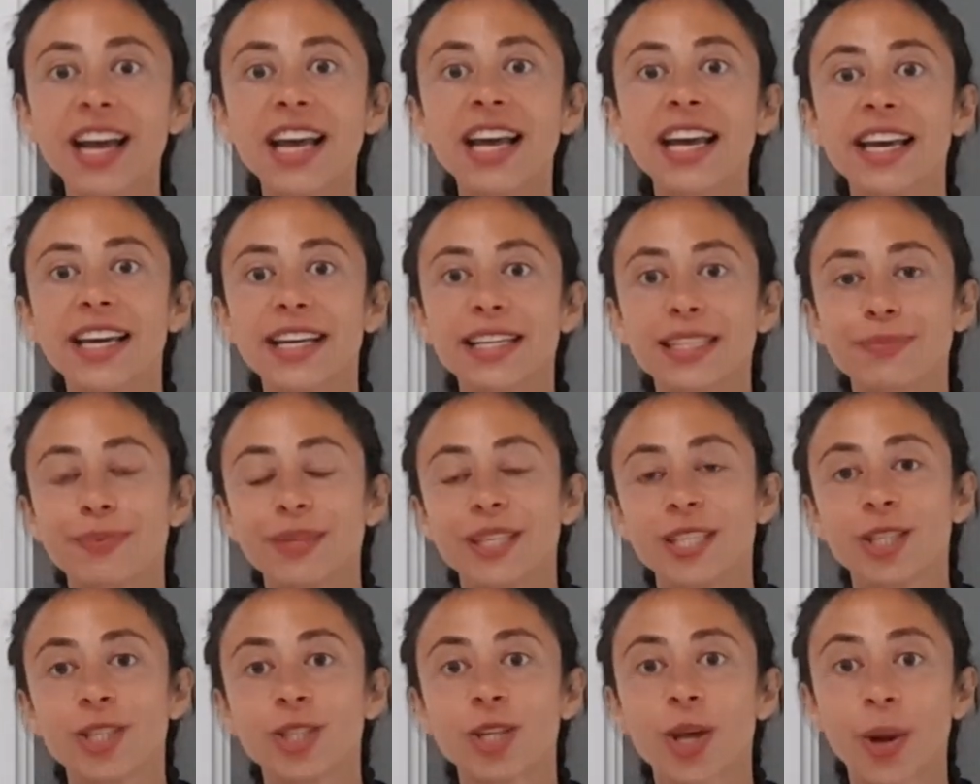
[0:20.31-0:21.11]
It's
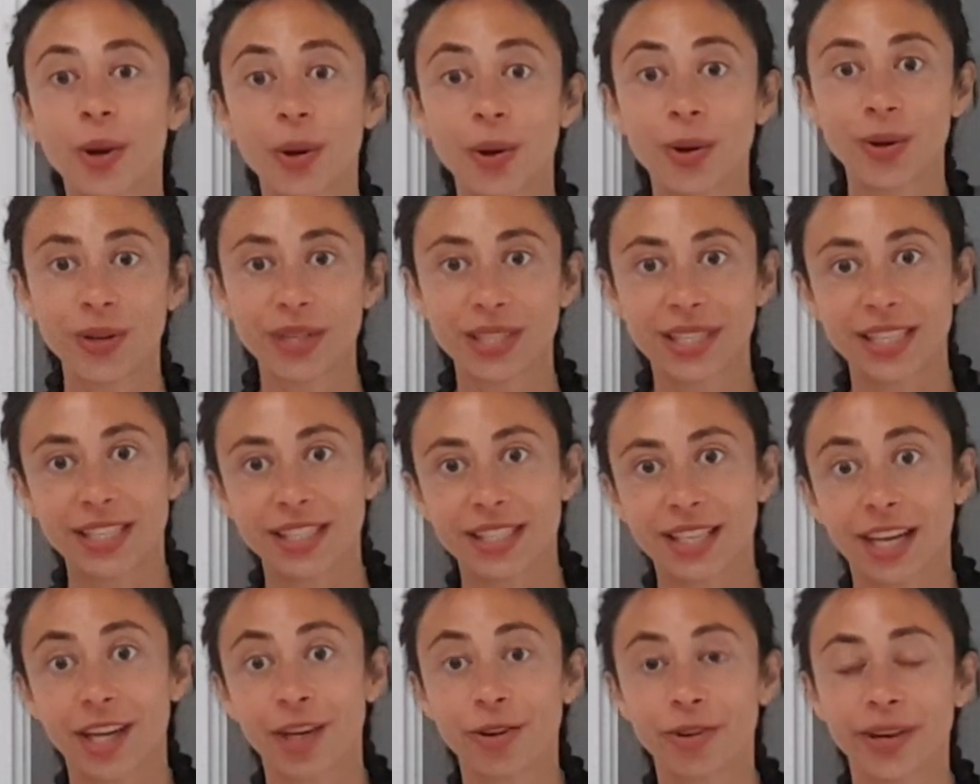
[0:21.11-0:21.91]
been so long since
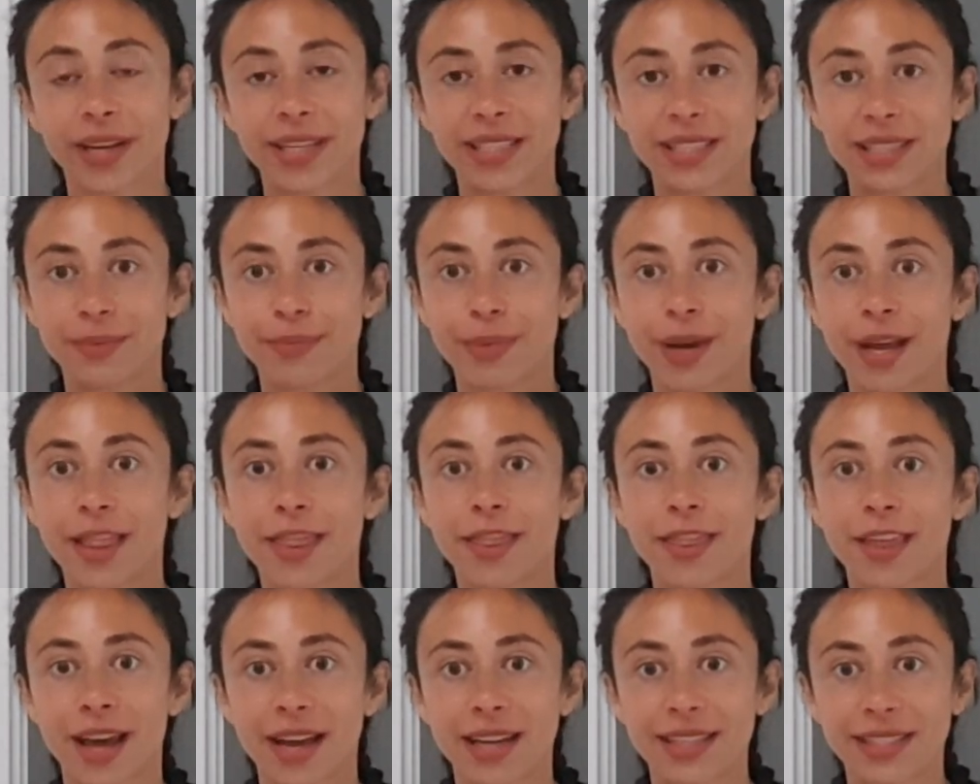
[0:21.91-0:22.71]
I created my
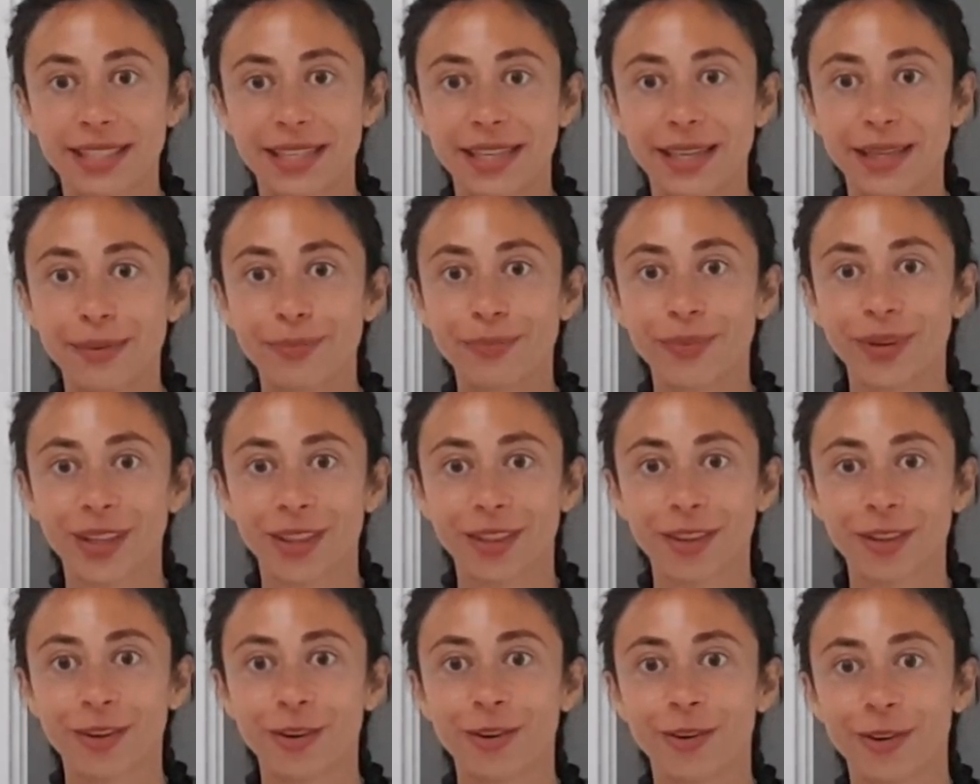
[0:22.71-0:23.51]

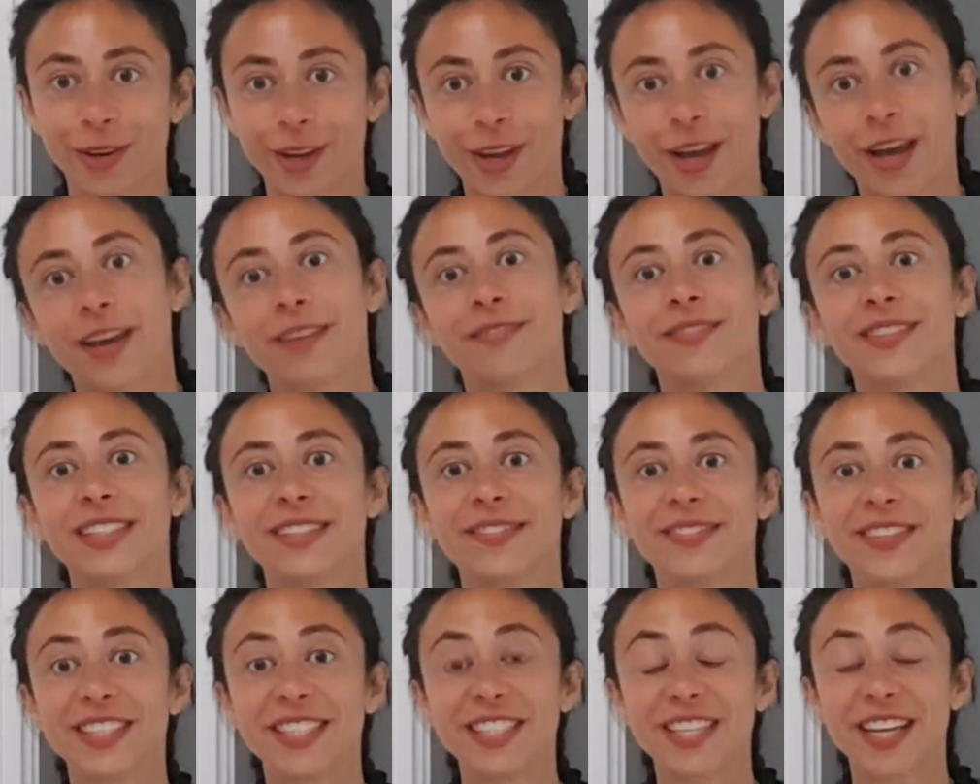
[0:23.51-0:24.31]
13-month long COVID
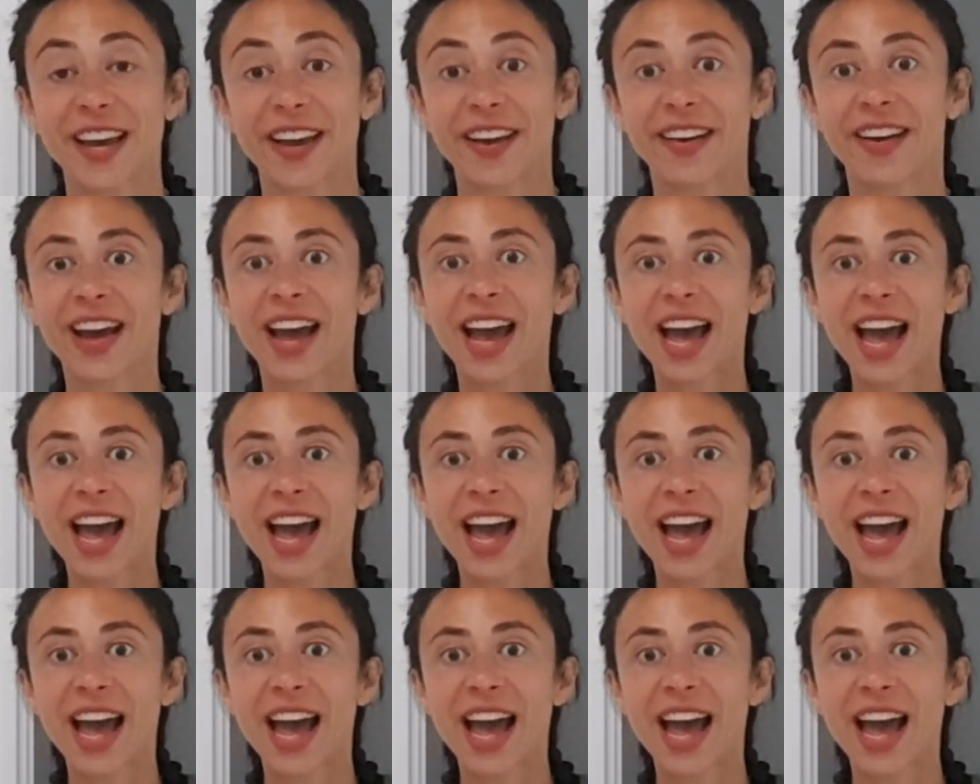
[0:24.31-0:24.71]
video.